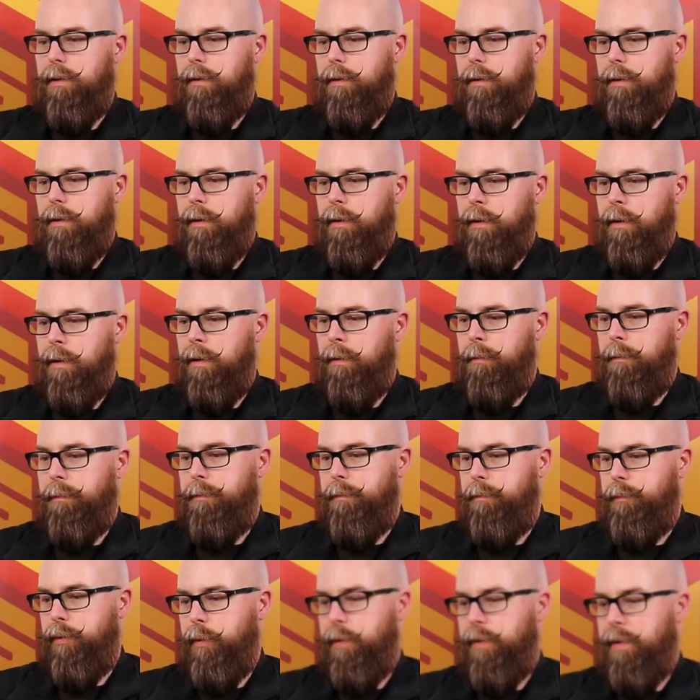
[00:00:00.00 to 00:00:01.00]

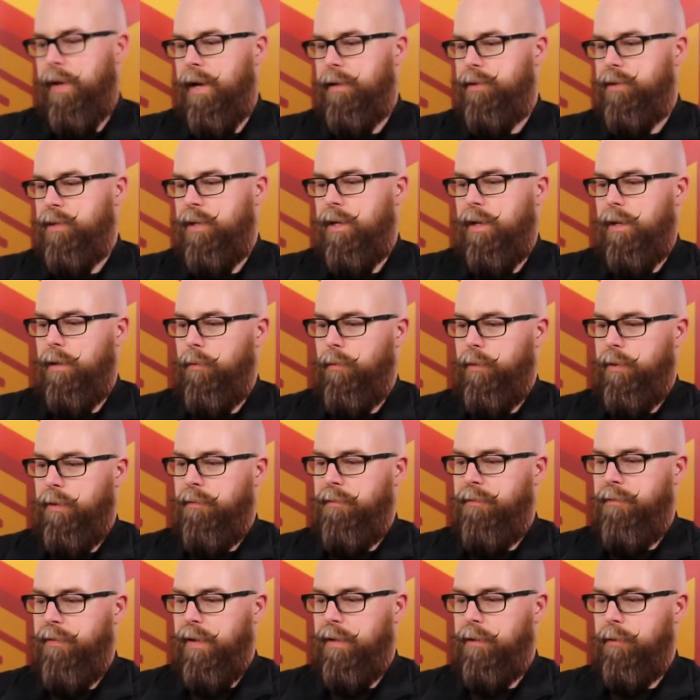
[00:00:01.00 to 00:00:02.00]
put that together with
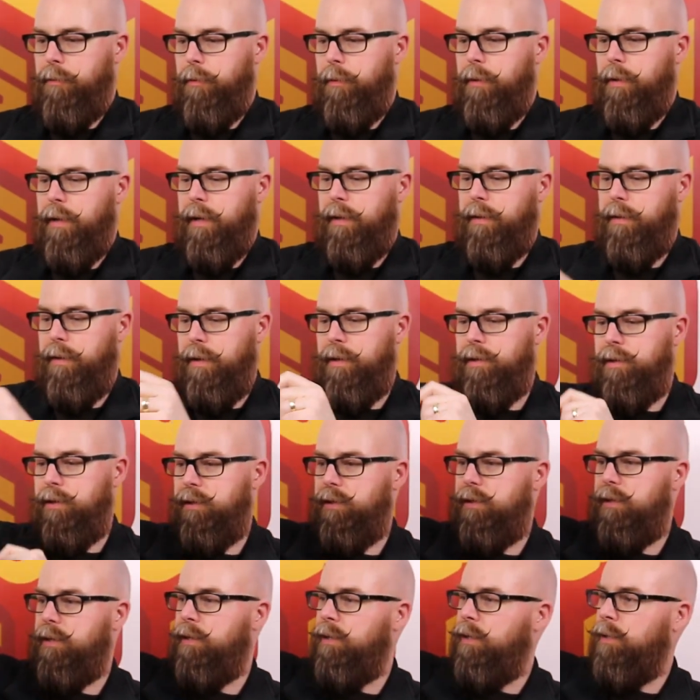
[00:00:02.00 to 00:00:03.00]
the Velcro like
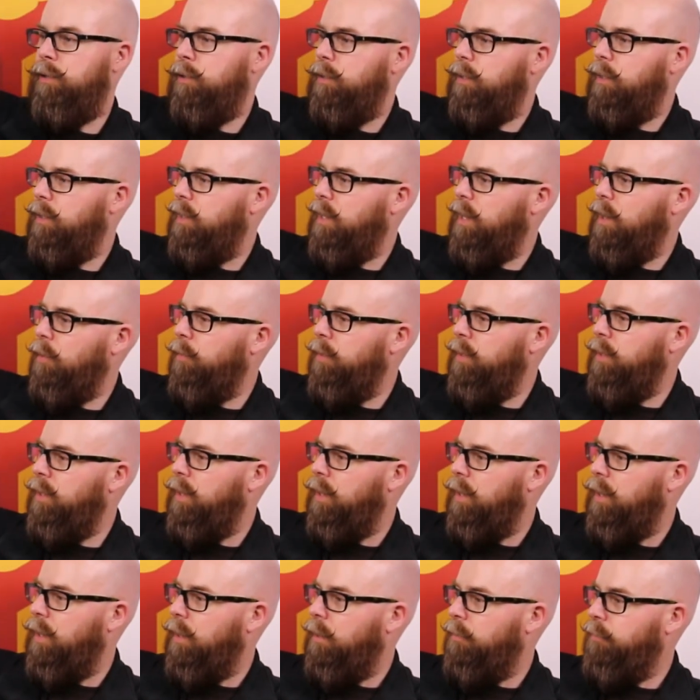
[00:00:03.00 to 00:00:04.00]
this, and then you can carry
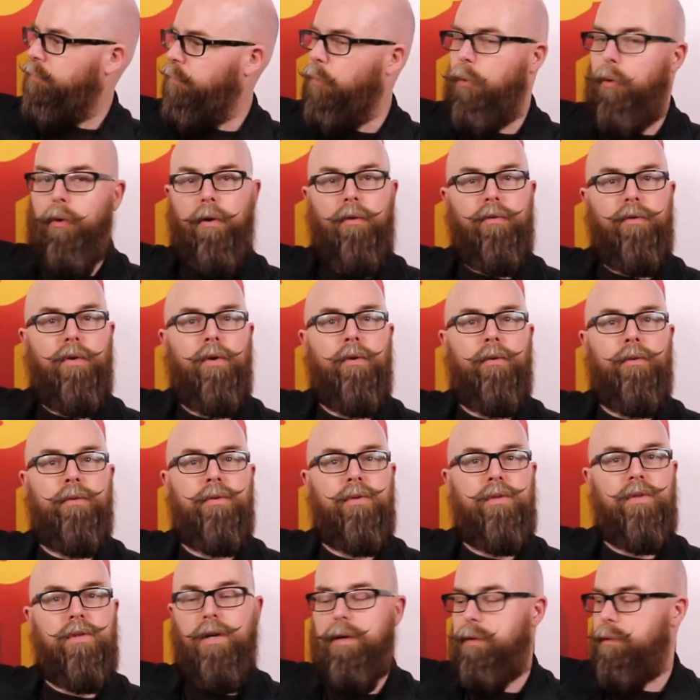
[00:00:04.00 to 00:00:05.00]
4 of
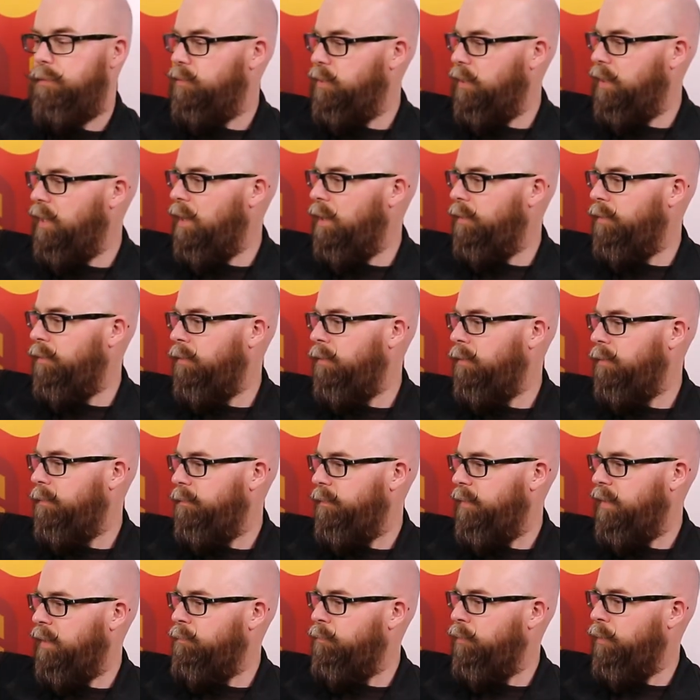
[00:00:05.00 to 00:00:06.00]
those together
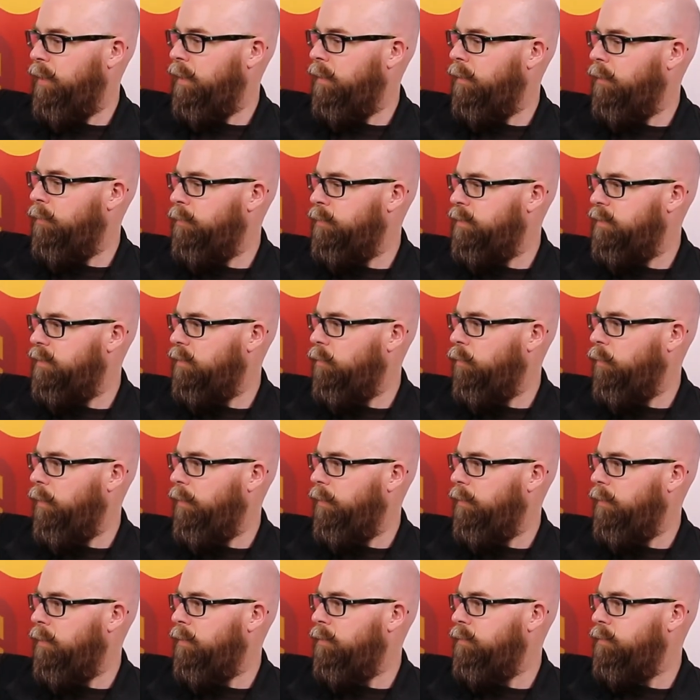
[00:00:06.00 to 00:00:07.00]
and bring those
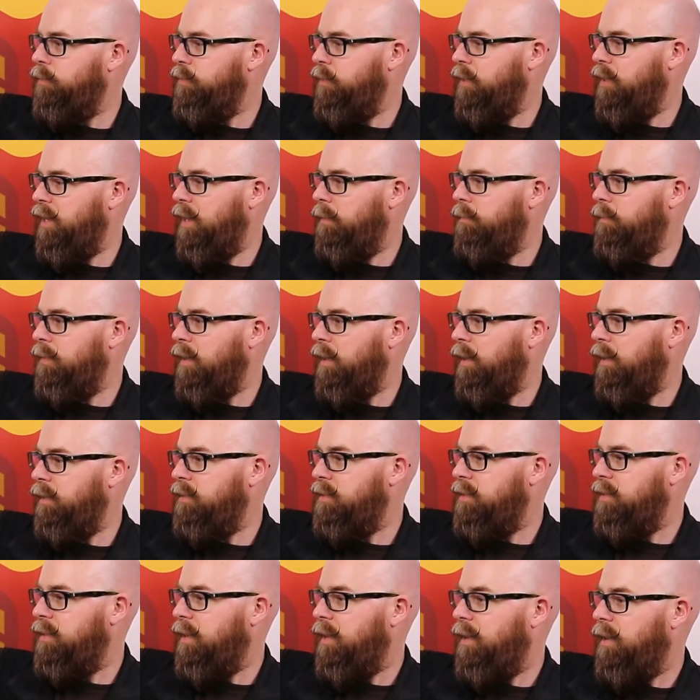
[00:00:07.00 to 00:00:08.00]
with you to game
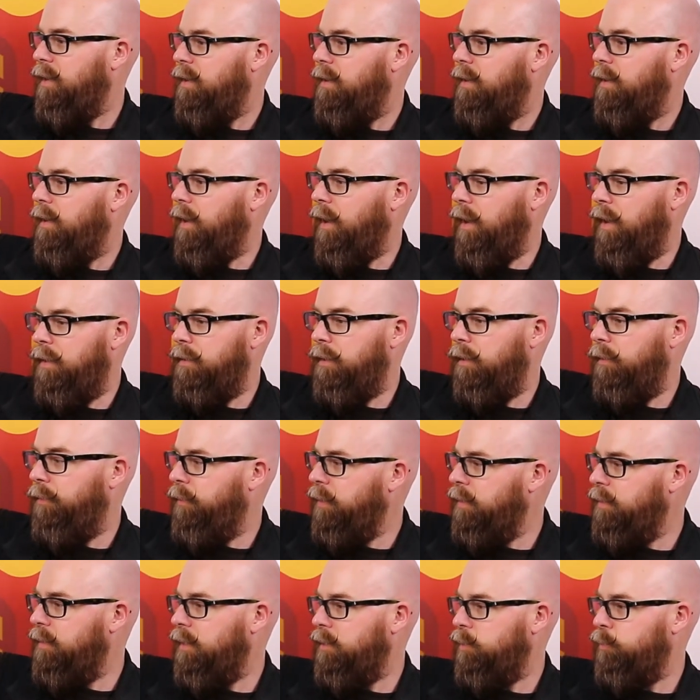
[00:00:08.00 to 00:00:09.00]
night. And I
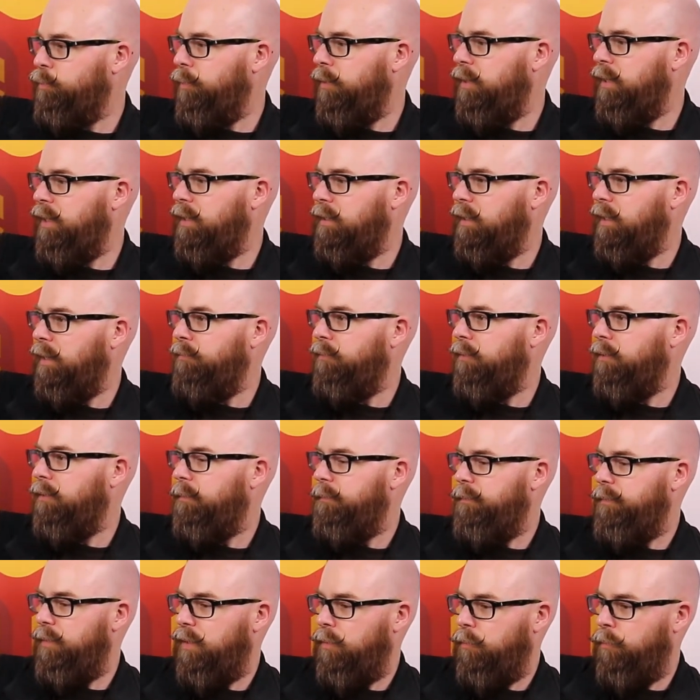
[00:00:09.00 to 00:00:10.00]
think that's pretty
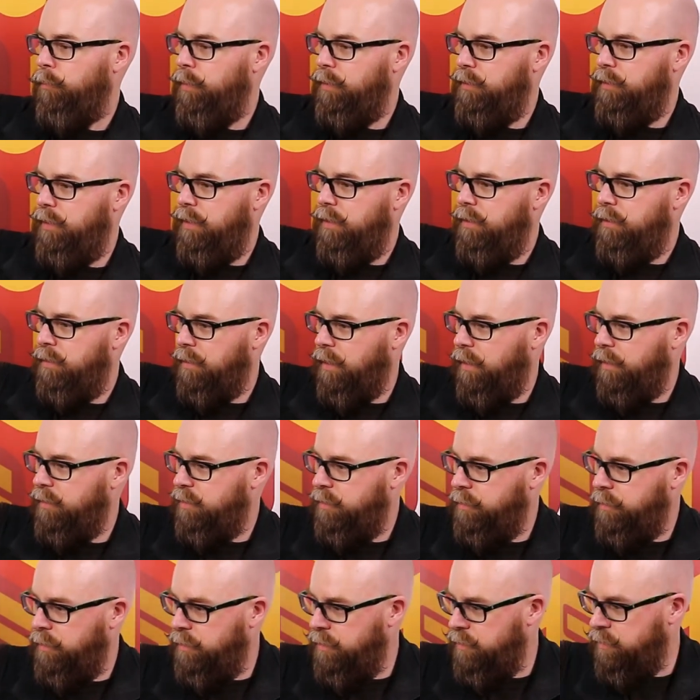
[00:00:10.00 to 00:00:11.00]
clever. Really
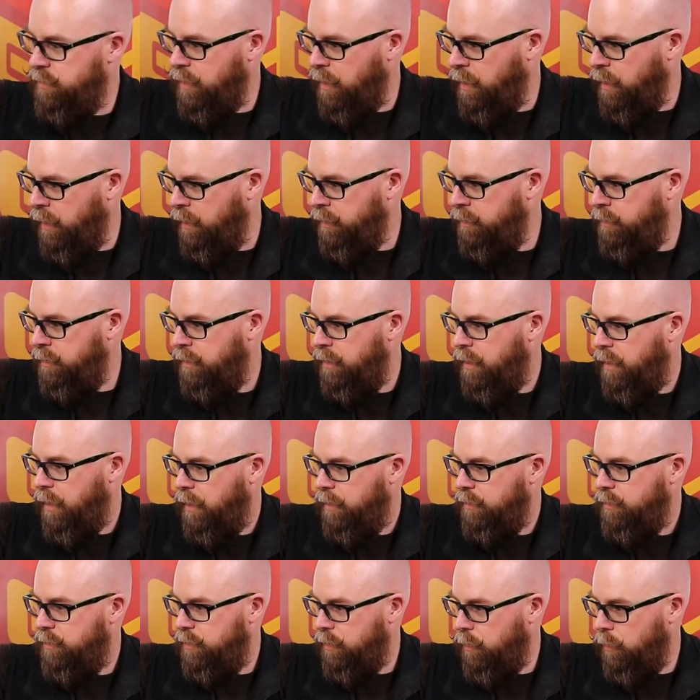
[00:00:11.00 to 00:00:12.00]
nicely designed.
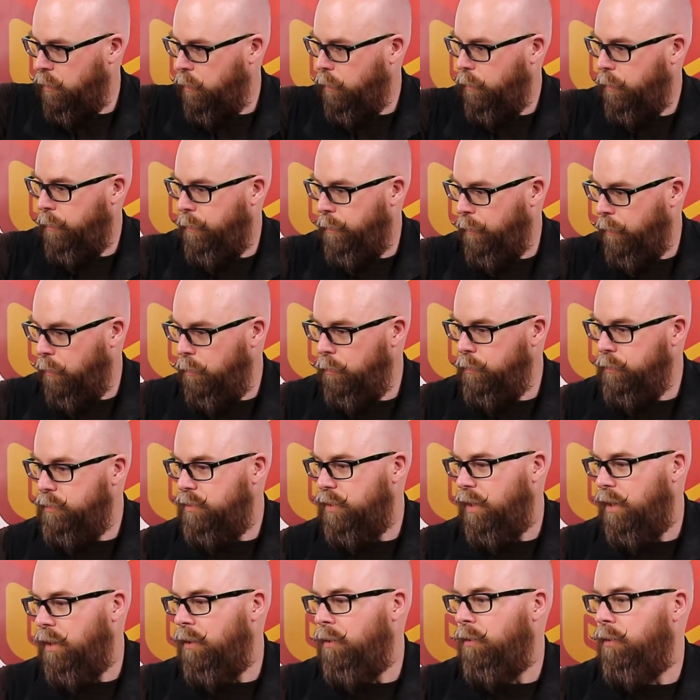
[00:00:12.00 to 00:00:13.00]
So
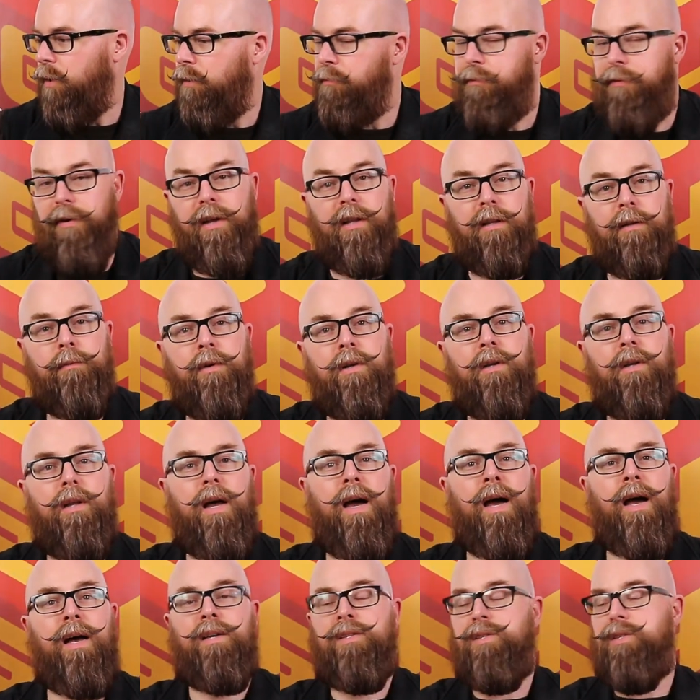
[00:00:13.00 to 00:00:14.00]
those are available
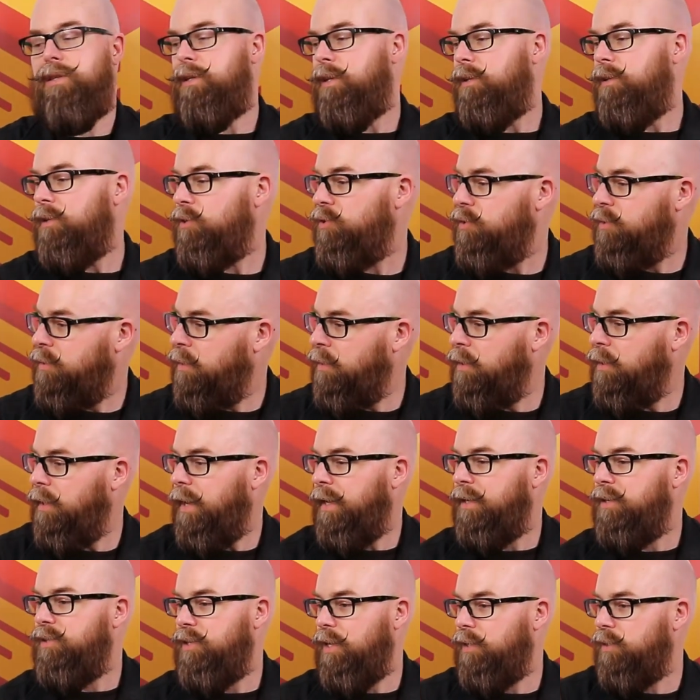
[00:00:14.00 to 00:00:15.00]
as an additional
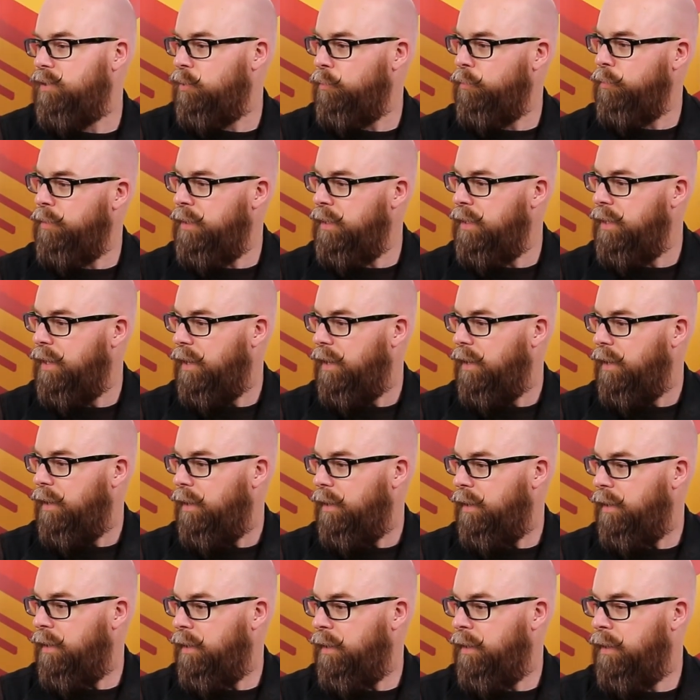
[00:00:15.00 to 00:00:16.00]
accessory
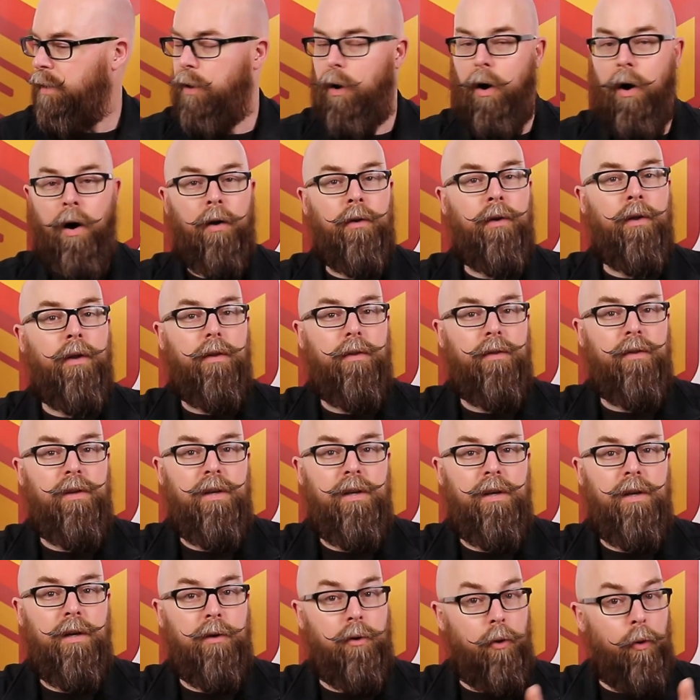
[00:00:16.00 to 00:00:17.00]
on
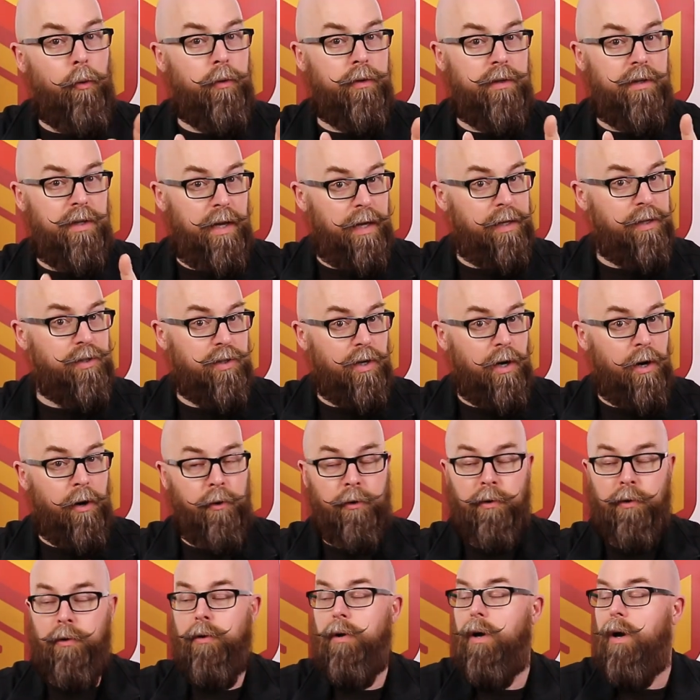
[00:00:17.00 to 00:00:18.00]
the current
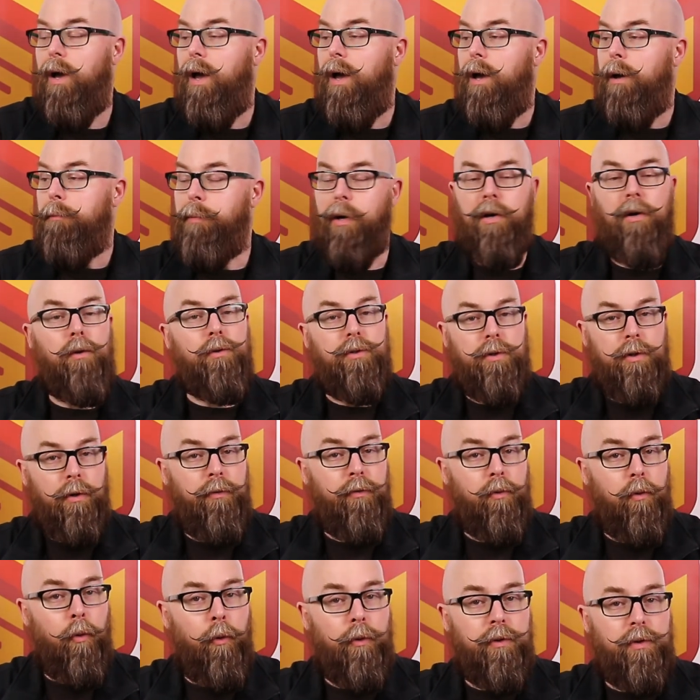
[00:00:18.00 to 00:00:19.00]
Kickstarter, but also
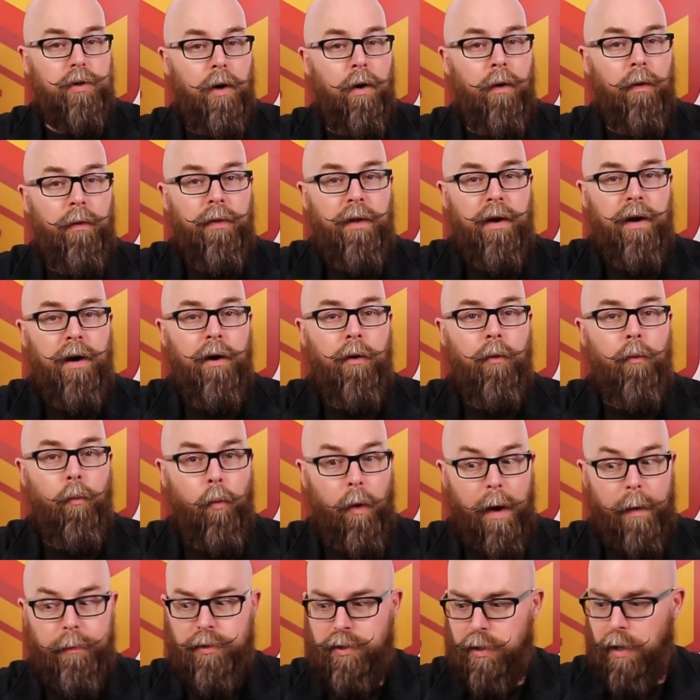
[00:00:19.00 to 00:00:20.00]
of course on their
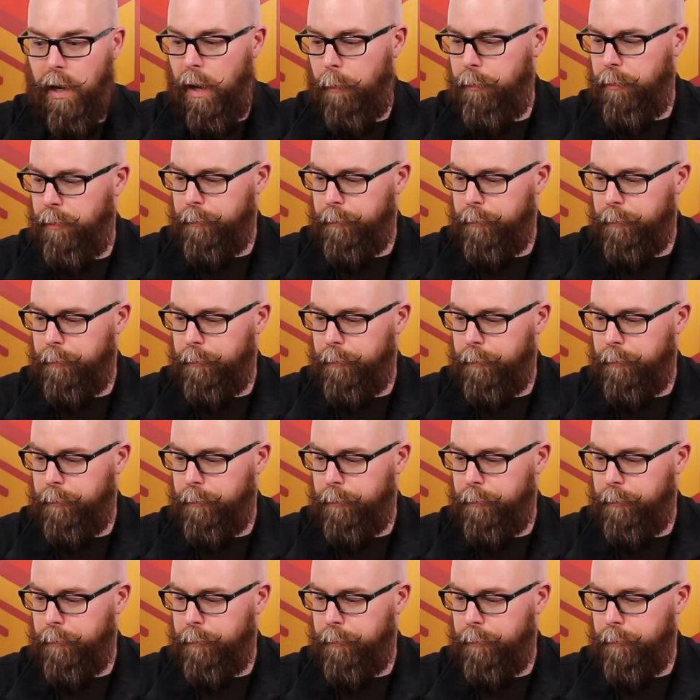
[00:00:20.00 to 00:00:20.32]
web shop.